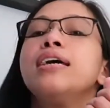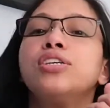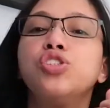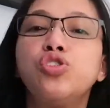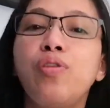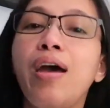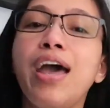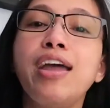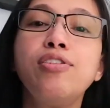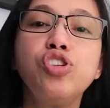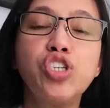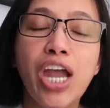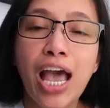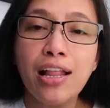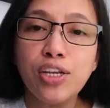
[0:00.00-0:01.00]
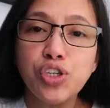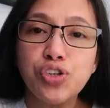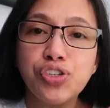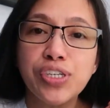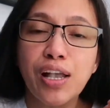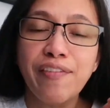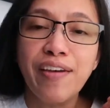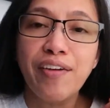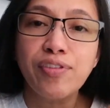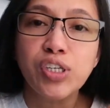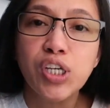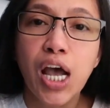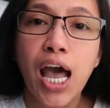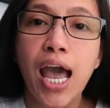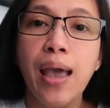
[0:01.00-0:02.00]
Try to challenge yourself every
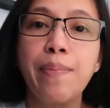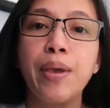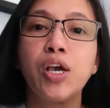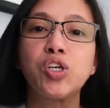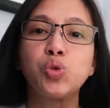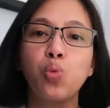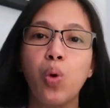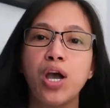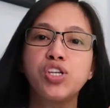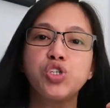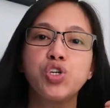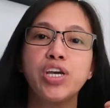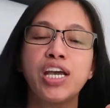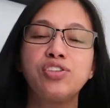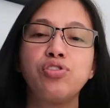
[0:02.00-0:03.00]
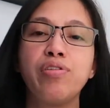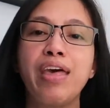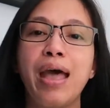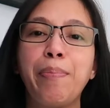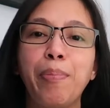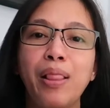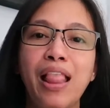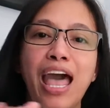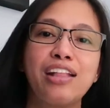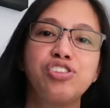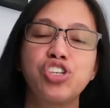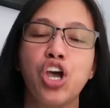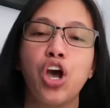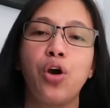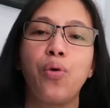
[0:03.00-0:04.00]
time, because once you get to that
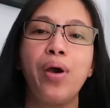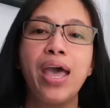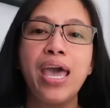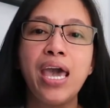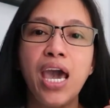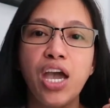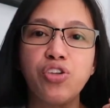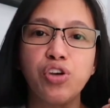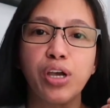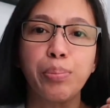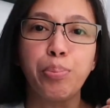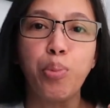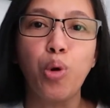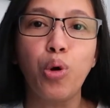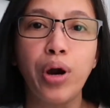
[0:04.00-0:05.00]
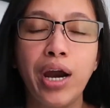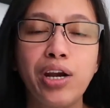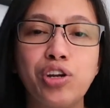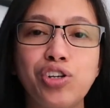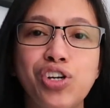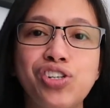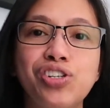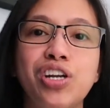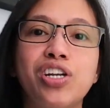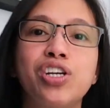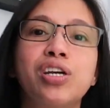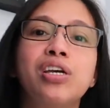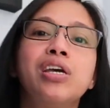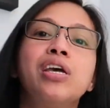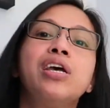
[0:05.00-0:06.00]
plateau and you get bored, you're just gonna